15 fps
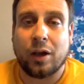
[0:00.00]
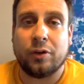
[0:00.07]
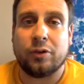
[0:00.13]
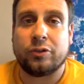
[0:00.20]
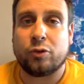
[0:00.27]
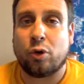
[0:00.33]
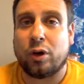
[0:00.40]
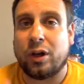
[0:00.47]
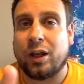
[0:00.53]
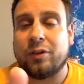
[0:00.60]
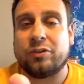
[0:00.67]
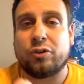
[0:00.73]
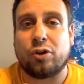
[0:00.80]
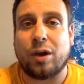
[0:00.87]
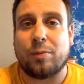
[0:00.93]
and
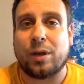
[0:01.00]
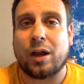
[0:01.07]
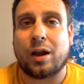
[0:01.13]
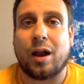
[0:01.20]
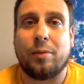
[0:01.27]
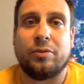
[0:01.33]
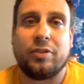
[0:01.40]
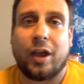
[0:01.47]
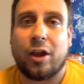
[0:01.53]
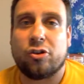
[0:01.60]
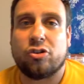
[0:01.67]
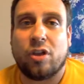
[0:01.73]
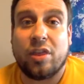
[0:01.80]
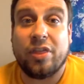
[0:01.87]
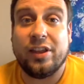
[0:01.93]

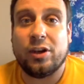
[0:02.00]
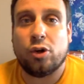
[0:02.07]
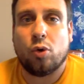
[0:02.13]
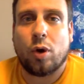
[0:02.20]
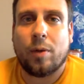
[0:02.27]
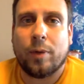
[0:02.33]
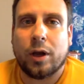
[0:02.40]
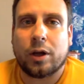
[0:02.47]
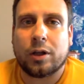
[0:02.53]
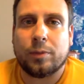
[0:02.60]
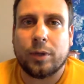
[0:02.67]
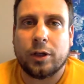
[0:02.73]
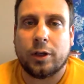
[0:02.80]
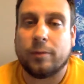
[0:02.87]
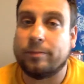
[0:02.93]

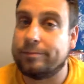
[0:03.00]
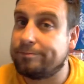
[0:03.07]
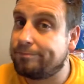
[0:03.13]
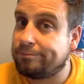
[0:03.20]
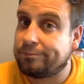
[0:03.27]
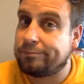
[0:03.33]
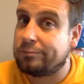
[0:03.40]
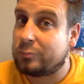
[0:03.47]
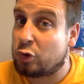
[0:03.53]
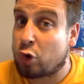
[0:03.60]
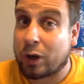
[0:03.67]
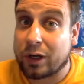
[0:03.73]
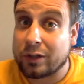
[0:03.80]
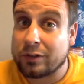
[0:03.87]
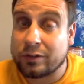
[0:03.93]
Instagram.com/TheNewAmericanMedia.
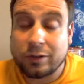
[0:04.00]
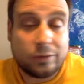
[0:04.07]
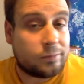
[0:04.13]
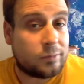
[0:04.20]
Join us.